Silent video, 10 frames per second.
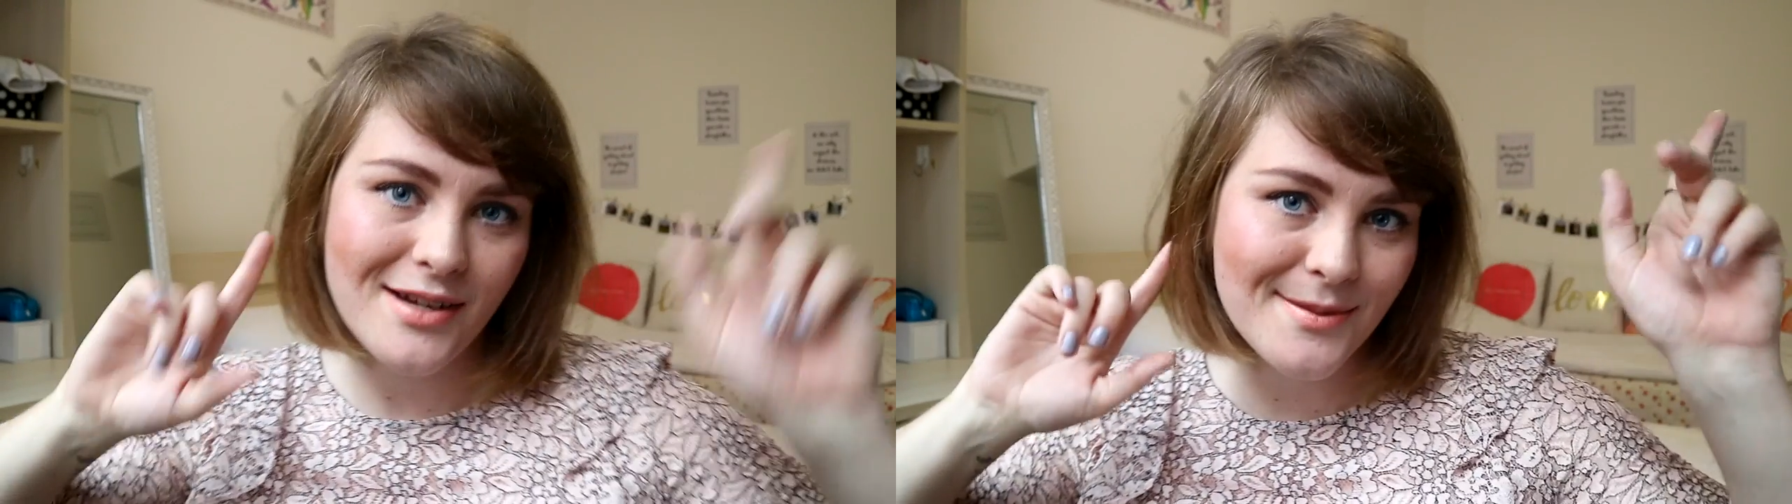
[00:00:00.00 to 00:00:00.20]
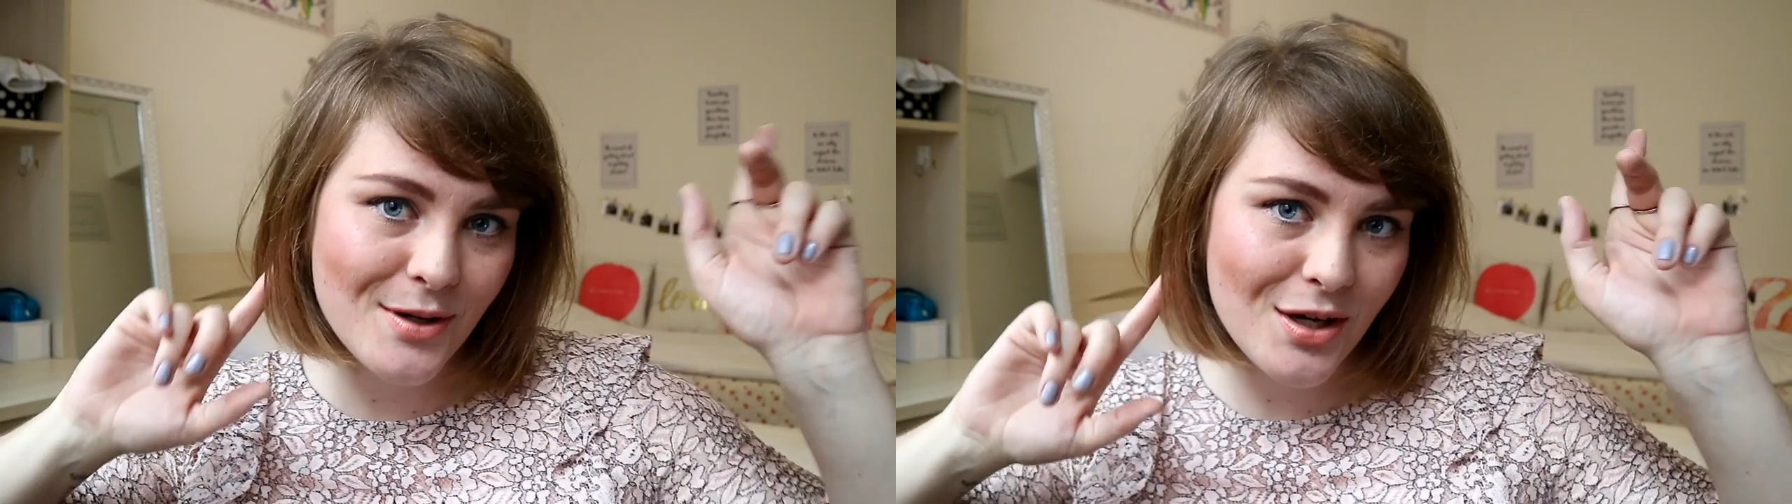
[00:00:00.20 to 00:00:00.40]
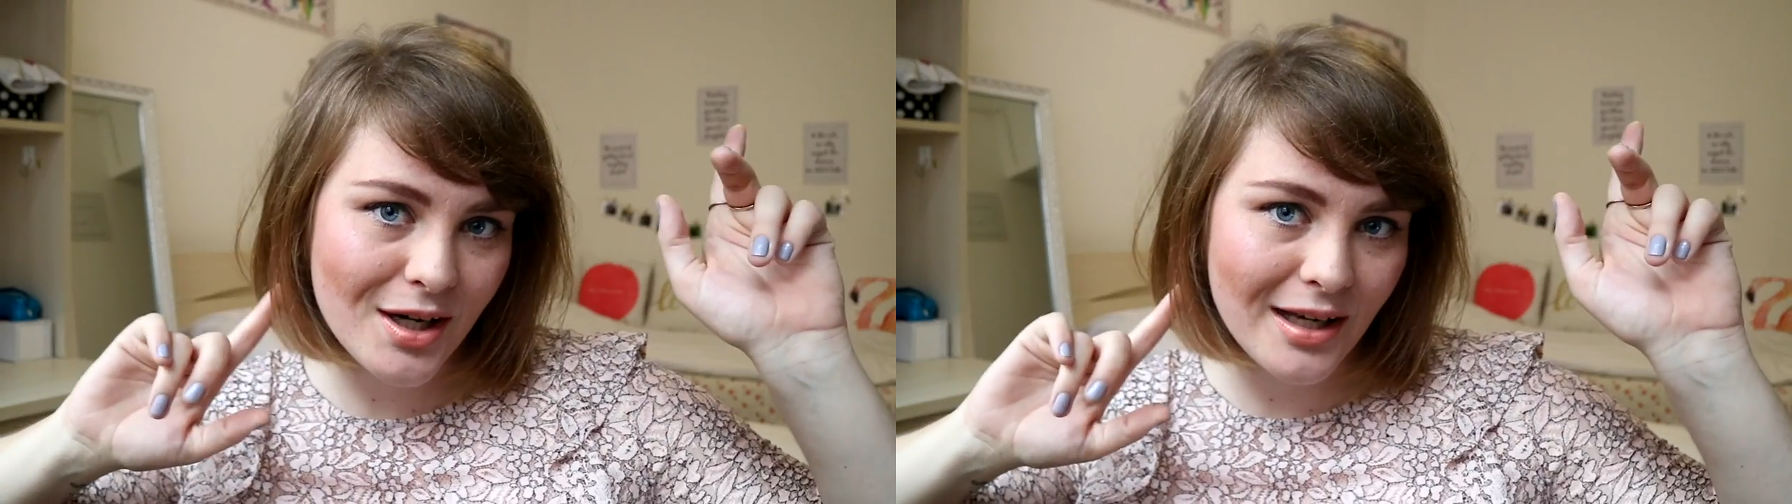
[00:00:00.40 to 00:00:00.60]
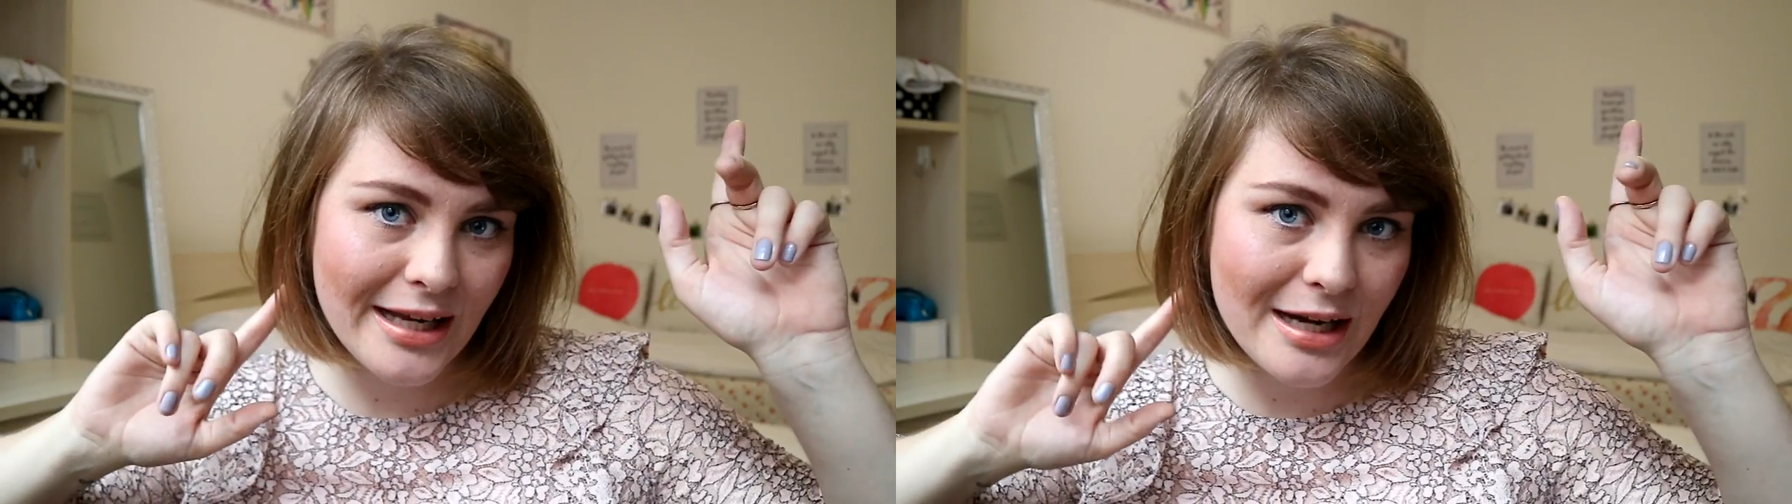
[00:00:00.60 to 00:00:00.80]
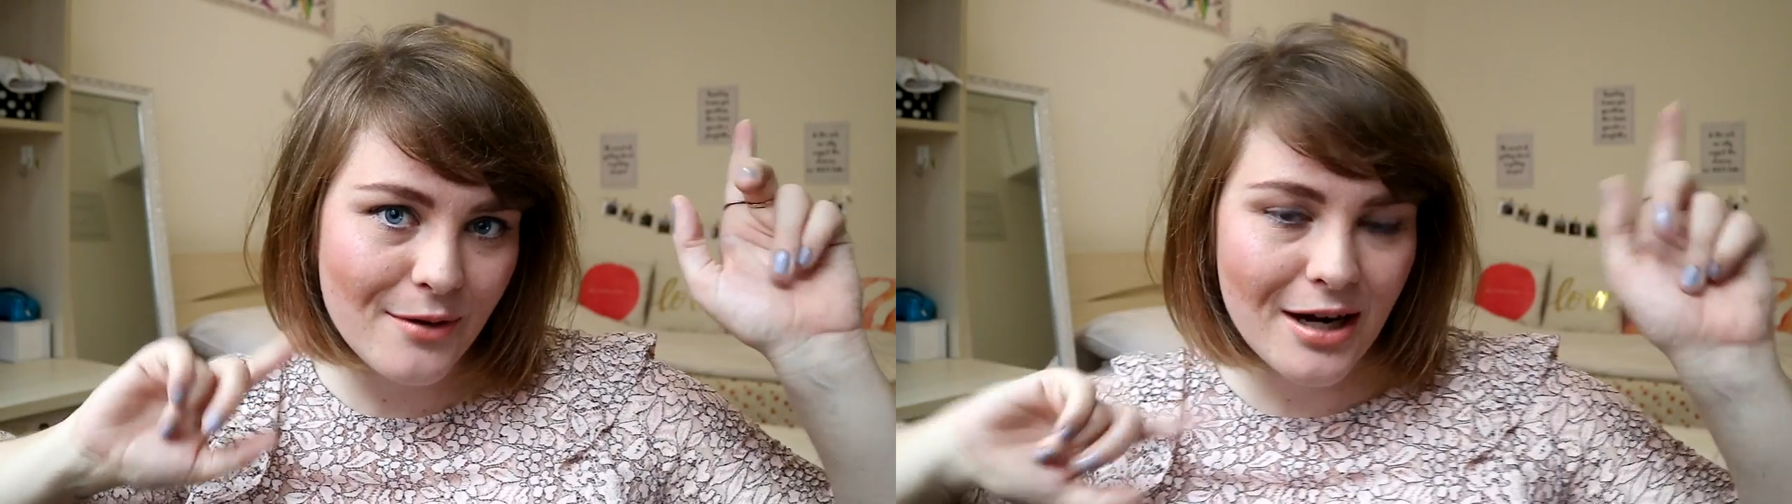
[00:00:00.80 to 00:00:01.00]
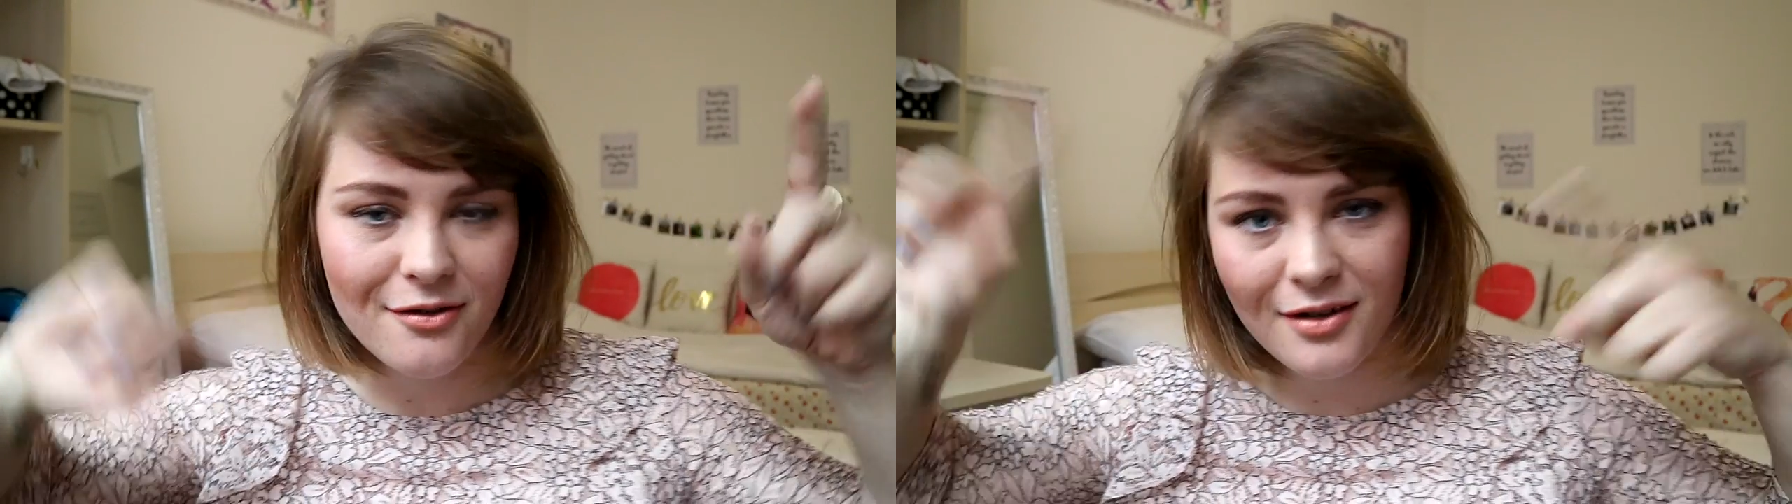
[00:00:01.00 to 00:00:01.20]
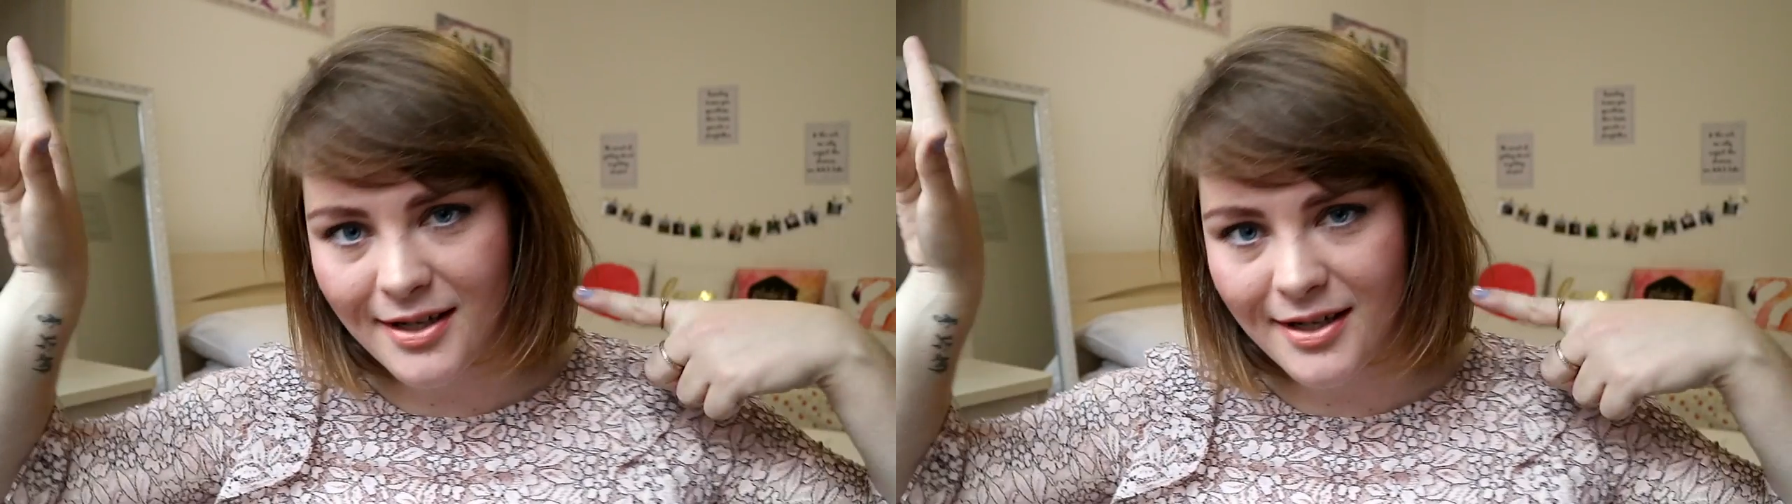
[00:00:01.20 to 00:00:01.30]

Facebook, Lena Around,